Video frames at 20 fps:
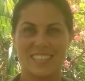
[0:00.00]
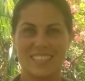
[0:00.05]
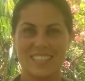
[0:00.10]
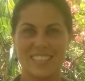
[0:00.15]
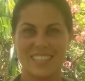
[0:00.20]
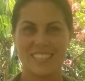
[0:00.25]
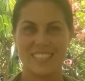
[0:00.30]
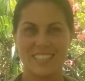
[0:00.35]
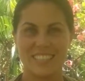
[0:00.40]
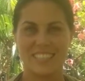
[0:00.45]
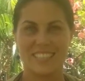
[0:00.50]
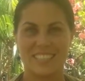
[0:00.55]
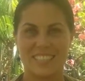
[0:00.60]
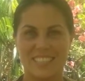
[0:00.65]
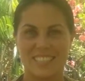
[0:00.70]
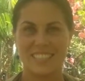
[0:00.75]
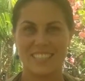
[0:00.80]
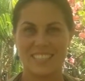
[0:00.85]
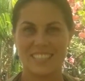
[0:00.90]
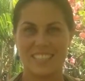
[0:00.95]
Okay,
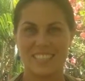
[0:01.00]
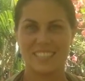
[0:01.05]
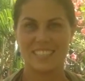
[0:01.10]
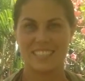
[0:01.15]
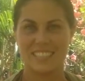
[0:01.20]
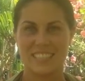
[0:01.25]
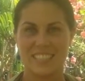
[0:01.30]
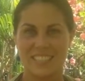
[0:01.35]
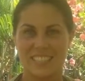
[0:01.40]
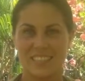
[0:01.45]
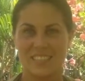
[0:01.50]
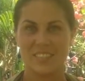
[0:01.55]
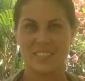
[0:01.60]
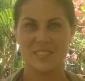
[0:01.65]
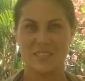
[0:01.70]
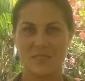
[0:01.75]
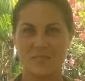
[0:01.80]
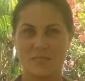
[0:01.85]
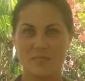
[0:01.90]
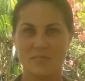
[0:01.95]
well, thank you so
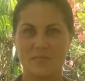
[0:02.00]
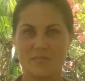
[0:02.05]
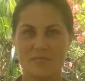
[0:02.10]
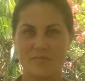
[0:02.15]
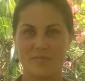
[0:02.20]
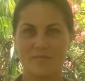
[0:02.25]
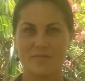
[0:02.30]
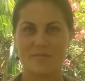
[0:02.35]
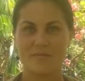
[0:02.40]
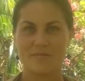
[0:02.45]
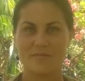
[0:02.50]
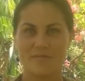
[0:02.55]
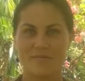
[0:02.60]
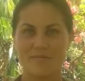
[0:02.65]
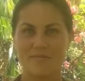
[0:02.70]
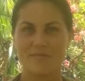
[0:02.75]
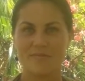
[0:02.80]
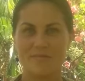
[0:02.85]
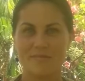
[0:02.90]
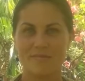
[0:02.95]
much. I'm
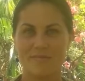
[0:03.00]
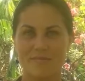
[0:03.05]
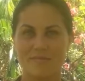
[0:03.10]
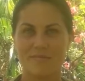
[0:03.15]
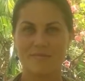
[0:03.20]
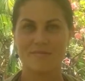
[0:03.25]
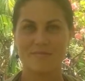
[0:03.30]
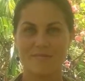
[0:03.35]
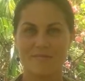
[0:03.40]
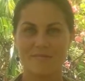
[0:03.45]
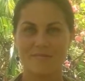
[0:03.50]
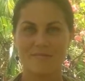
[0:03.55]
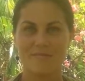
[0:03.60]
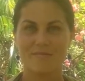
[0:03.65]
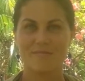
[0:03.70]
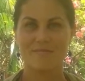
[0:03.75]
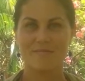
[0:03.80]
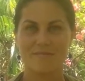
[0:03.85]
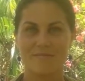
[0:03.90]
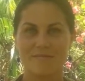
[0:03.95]
very happy
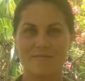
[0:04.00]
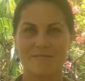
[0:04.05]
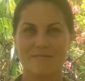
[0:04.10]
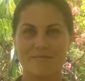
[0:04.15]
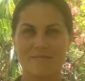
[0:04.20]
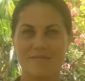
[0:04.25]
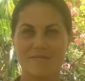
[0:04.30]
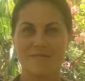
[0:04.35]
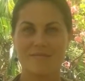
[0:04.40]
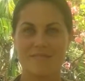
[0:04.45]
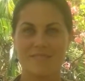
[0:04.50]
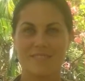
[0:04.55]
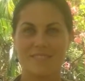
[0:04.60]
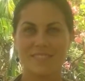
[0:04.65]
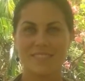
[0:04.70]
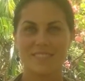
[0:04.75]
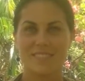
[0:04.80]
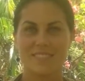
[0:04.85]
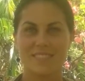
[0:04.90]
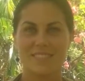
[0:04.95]
you've been here.
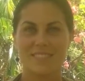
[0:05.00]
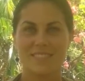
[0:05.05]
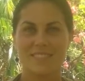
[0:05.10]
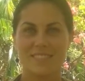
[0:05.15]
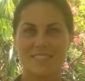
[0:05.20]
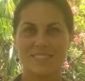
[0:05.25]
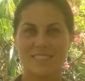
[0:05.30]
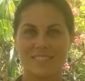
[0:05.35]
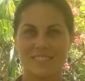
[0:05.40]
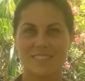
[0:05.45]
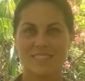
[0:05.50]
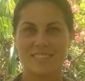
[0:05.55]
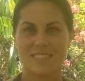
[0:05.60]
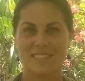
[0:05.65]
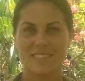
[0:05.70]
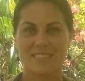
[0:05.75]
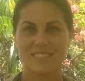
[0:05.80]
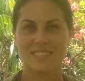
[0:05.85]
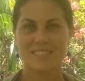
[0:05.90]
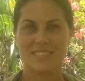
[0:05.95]
And
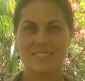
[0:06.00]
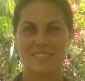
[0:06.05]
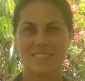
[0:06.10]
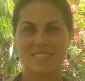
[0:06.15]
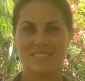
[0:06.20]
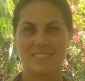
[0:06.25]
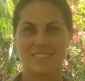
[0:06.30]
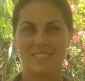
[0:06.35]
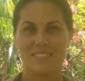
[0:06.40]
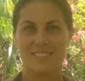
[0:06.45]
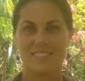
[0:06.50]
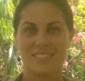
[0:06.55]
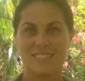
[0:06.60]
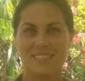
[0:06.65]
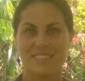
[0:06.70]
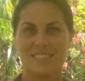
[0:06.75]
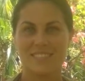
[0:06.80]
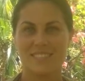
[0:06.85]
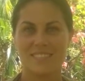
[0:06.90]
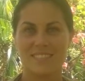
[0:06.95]
you did your liver
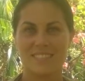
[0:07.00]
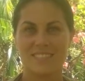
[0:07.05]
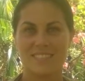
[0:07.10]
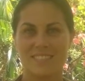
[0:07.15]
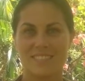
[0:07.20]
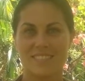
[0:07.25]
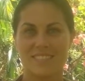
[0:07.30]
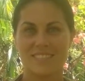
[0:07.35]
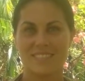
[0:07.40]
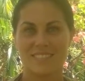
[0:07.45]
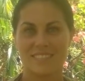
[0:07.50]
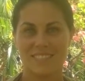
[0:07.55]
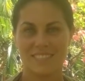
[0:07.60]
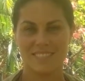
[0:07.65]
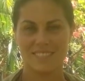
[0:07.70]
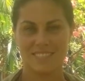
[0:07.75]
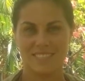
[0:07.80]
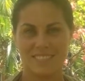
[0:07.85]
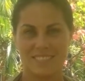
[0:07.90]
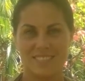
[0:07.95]
cleanse,
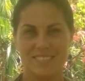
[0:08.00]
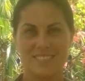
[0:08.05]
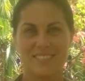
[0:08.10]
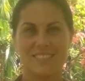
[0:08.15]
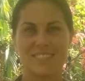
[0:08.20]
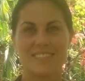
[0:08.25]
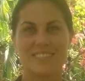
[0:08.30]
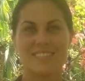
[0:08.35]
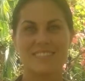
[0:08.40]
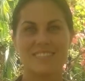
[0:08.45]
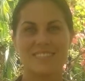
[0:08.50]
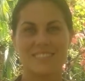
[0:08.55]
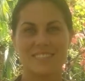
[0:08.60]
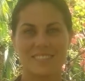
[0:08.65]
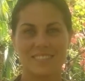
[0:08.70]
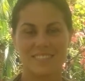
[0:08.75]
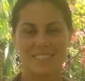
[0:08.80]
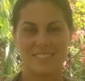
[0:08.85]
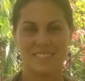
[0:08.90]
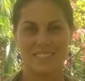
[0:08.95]
and
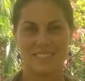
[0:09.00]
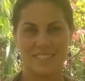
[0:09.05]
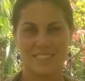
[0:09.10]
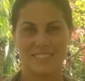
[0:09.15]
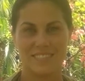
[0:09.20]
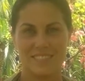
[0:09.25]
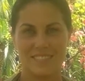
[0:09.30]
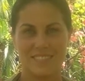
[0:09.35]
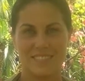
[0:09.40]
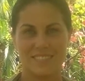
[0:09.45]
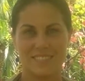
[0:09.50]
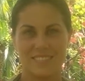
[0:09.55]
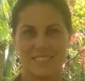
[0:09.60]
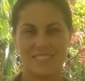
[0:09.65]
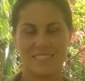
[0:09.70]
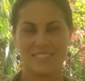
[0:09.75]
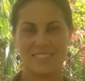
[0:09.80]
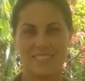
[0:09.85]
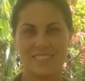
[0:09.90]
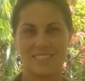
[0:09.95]
you
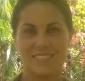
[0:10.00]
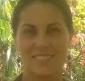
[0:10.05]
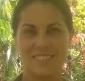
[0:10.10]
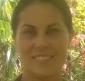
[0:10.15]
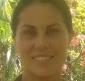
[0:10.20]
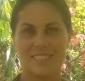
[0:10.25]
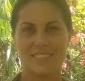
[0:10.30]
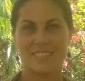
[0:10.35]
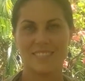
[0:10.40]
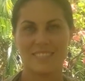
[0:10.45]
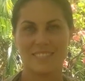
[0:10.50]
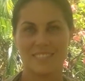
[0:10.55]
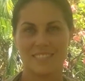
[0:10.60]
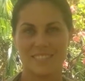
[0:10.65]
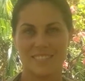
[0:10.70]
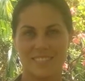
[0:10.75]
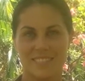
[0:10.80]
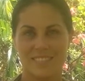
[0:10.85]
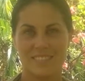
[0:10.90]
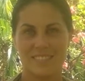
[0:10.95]
feel
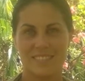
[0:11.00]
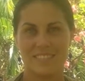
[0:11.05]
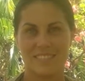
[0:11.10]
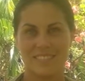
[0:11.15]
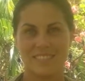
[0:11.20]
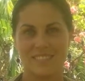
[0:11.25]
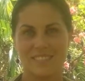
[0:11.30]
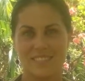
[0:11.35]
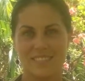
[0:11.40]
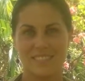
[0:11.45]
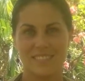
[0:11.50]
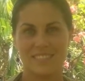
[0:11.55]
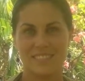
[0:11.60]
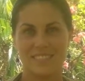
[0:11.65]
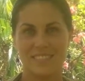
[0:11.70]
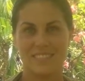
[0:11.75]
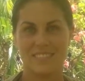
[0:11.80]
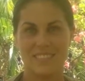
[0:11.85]
better. That's important.